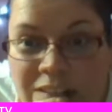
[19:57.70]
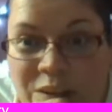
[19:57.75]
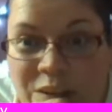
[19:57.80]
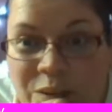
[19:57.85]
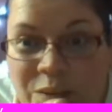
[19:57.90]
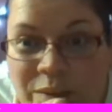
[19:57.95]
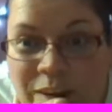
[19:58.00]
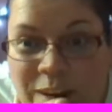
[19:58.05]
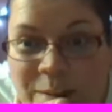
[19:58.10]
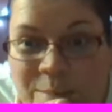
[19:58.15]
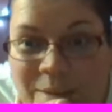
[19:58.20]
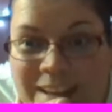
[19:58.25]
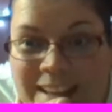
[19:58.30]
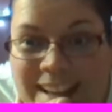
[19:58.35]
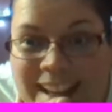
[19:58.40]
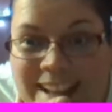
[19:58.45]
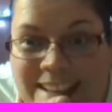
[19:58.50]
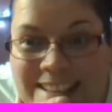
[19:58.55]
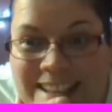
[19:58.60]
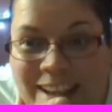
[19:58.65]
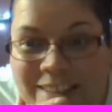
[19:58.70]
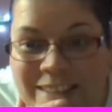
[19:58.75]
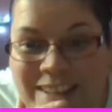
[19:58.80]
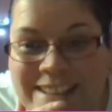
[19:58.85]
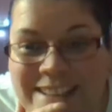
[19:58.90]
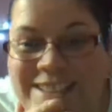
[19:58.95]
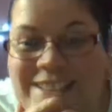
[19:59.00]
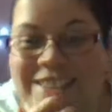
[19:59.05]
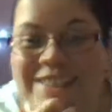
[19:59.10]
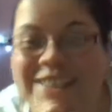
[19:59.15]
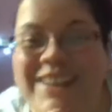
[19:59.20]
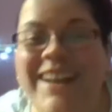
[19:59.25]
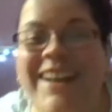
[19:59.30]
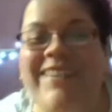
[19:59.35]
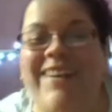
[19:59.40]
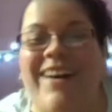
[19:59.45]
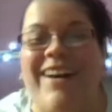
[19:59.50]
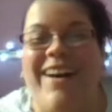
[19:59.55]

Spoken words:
Well, right, my cats have Instagram.